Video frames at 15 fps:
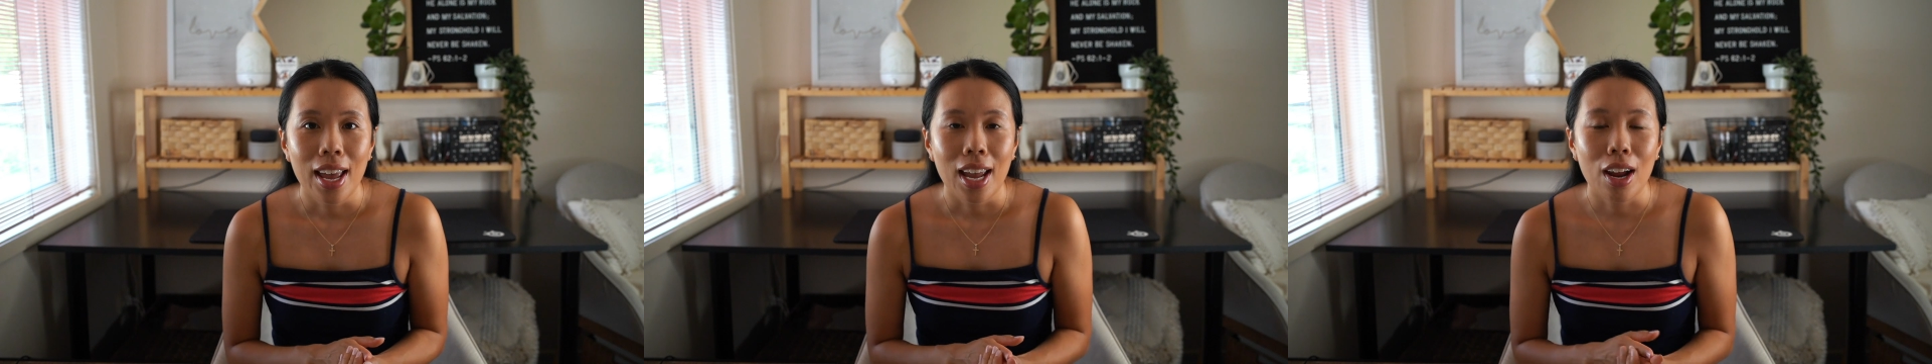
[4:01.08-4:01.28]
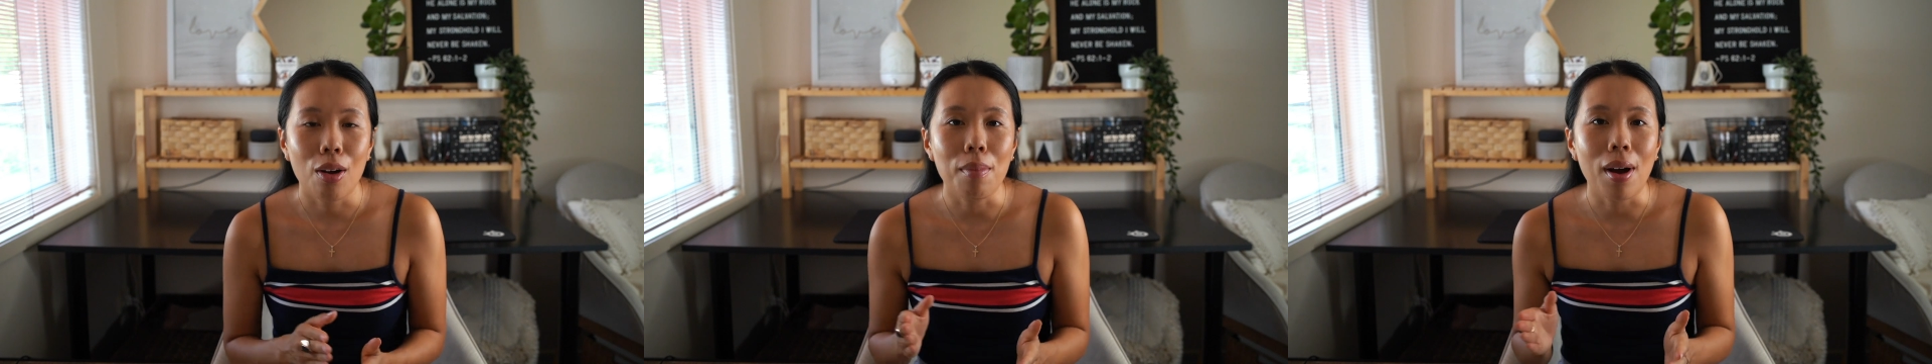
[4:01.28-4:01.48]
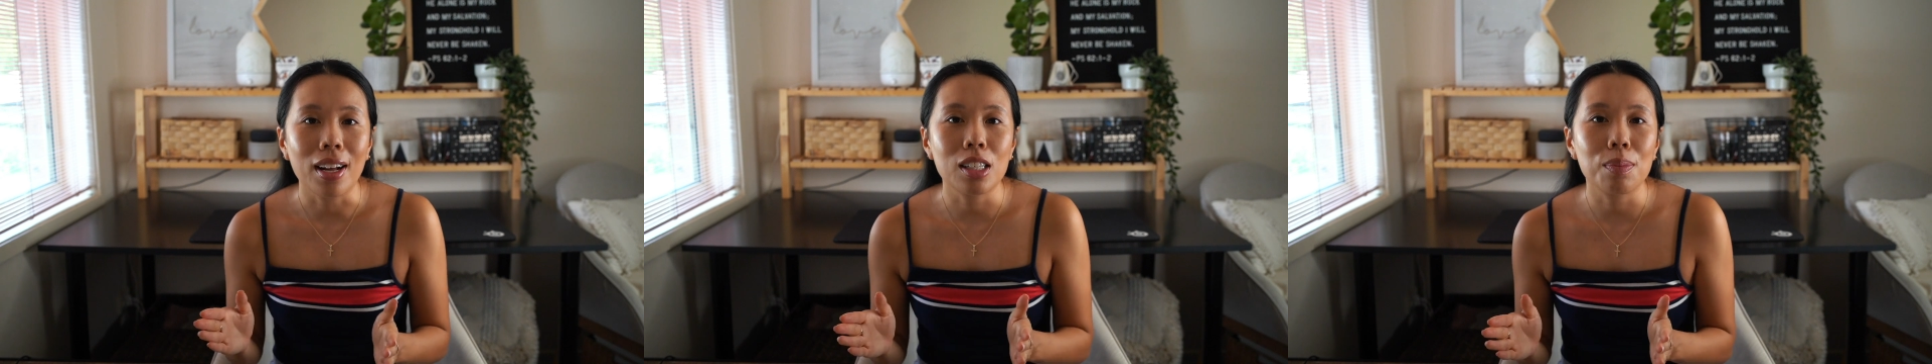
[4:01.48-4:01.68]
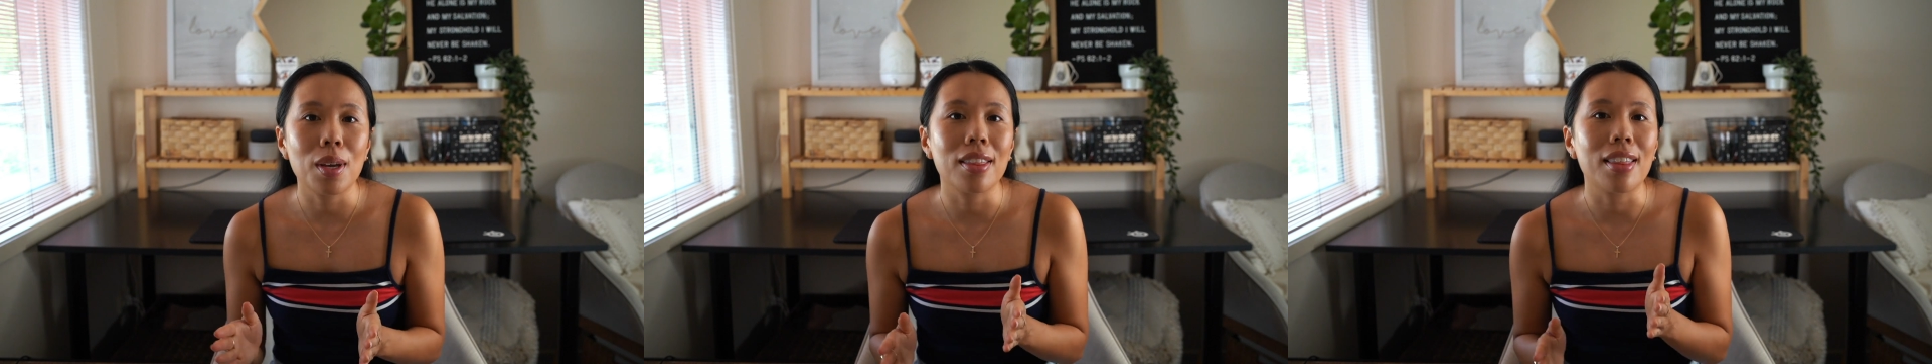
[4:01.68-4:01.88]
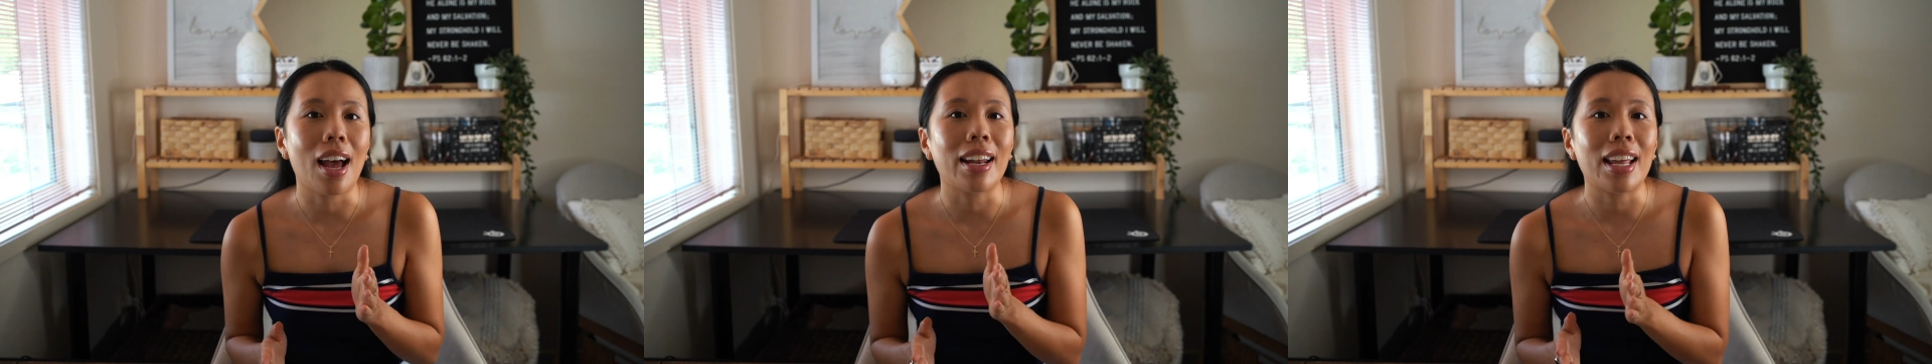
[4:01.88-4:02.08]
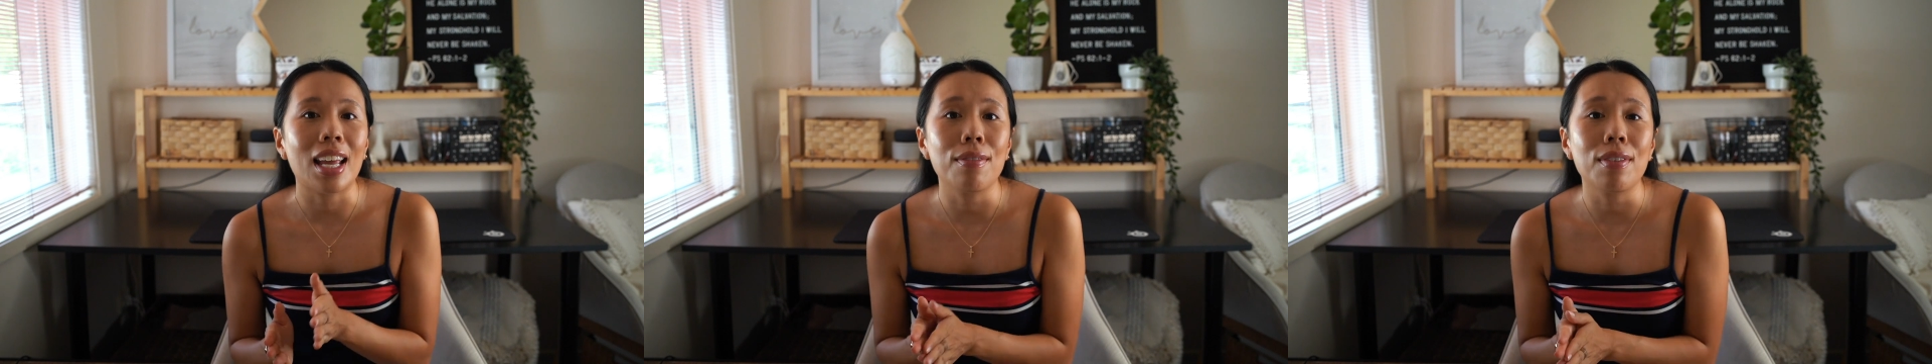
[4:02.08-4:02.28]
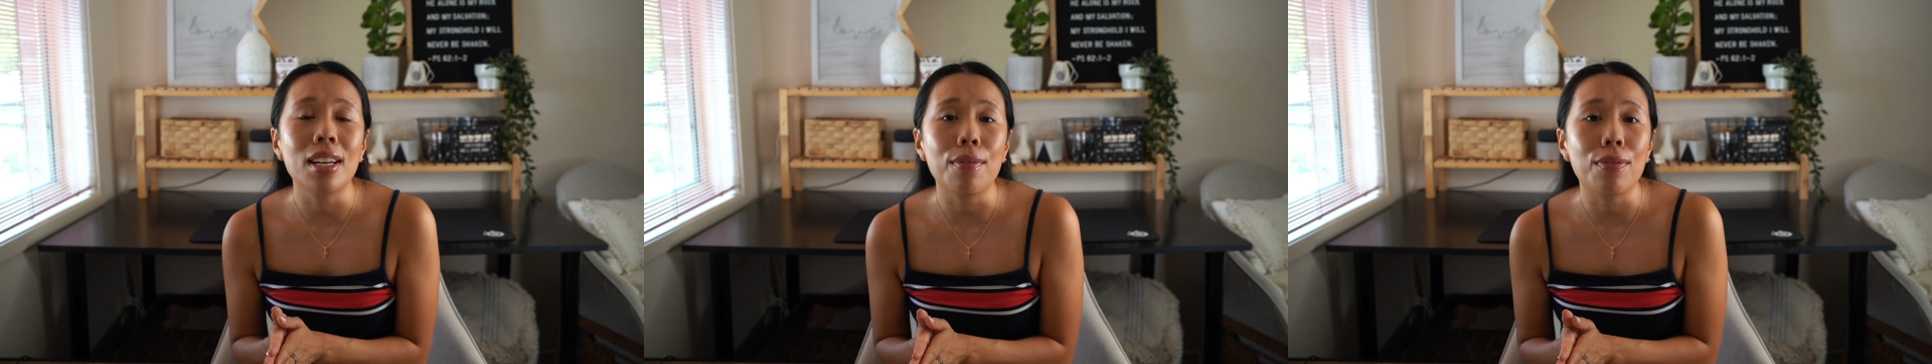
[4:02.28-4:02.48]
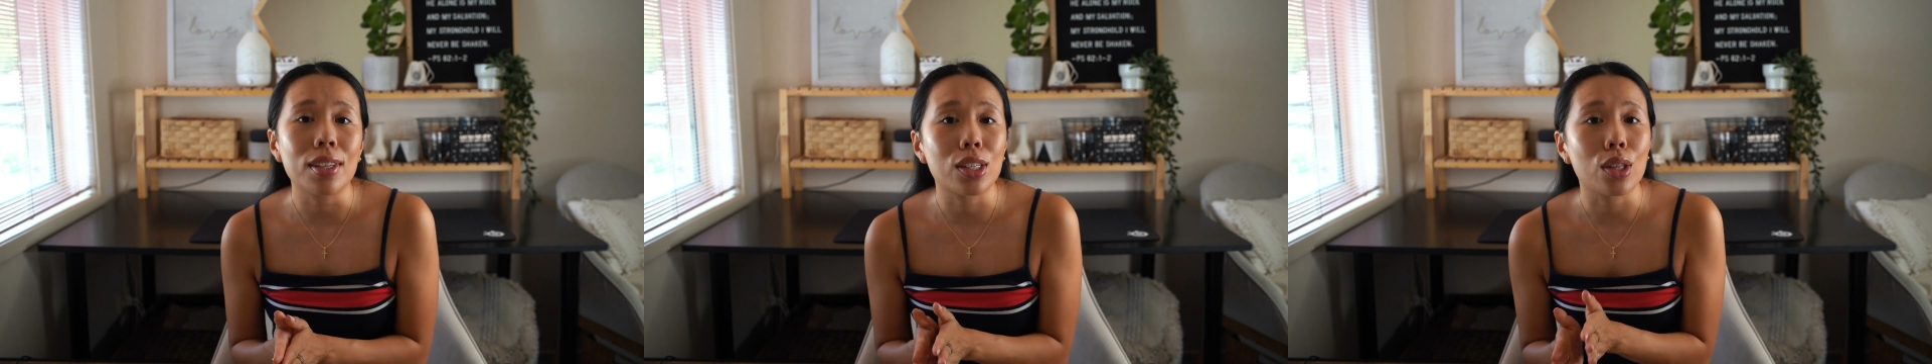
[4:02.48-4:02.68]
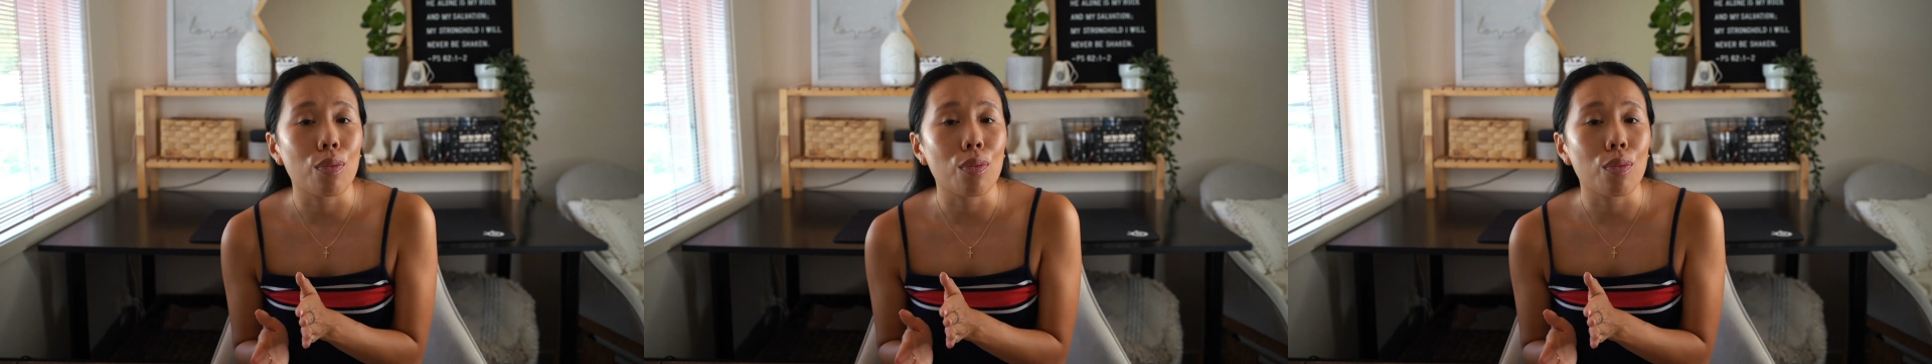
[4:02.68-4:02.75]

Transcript: He reminds me that even if it's